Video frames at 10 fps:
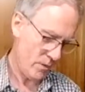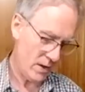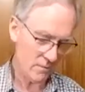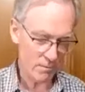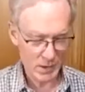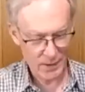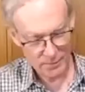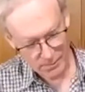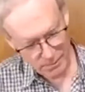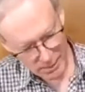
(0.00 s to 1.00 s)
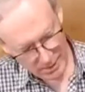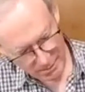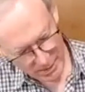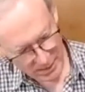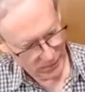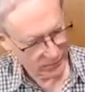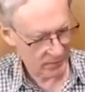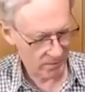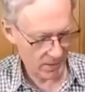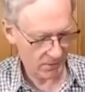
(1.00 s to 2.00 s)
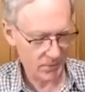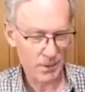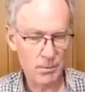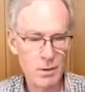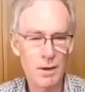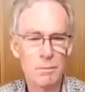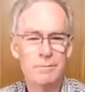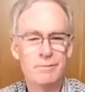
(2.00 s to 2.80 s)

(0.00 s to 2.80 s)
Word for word: And believe me, this is a great sweet wine.